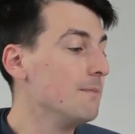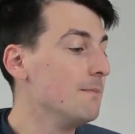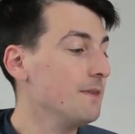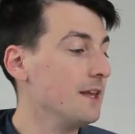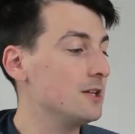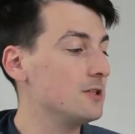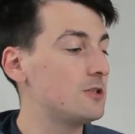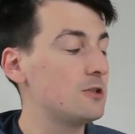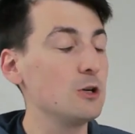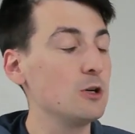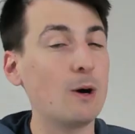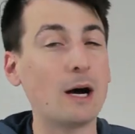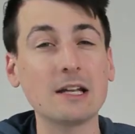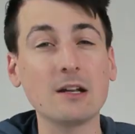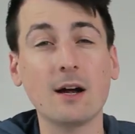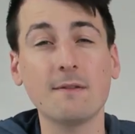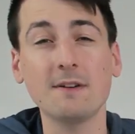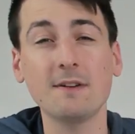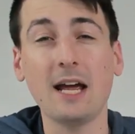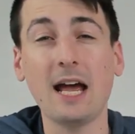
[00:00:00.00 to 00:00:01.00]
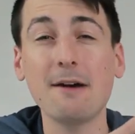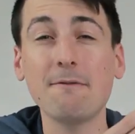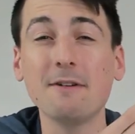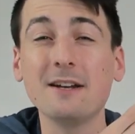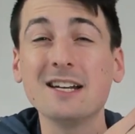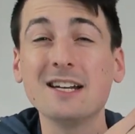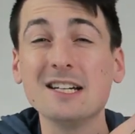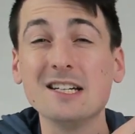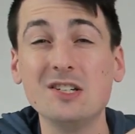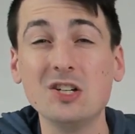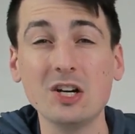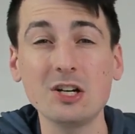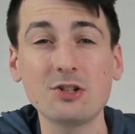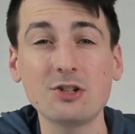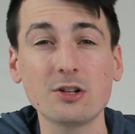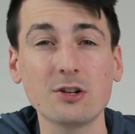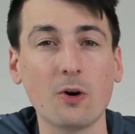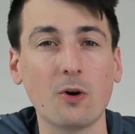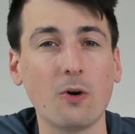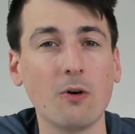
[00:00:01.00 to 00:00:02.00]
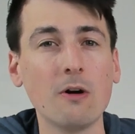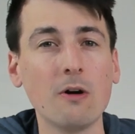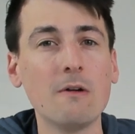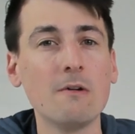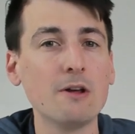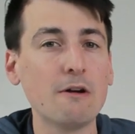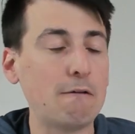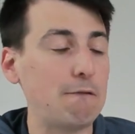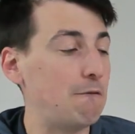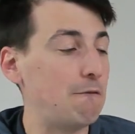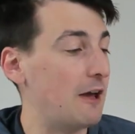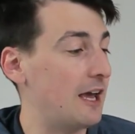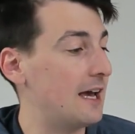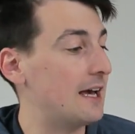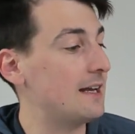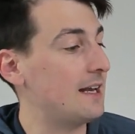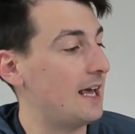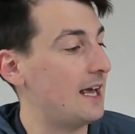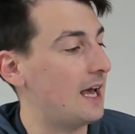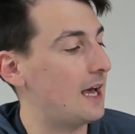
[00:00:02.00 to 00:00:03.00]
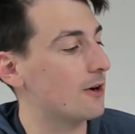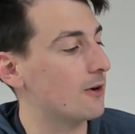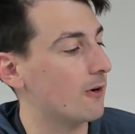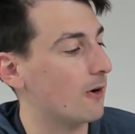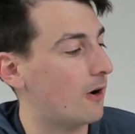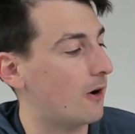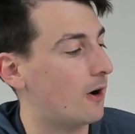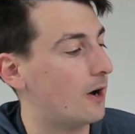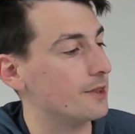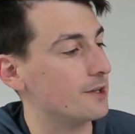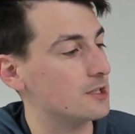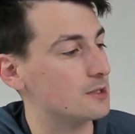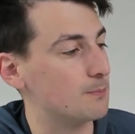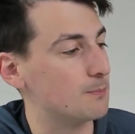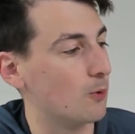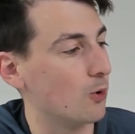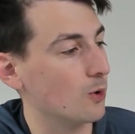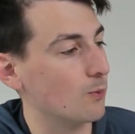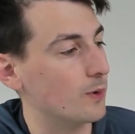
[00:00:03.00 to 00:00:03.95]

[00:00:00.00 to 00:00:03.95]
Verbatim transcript: And two, I'd love to have an additional fan header on this board.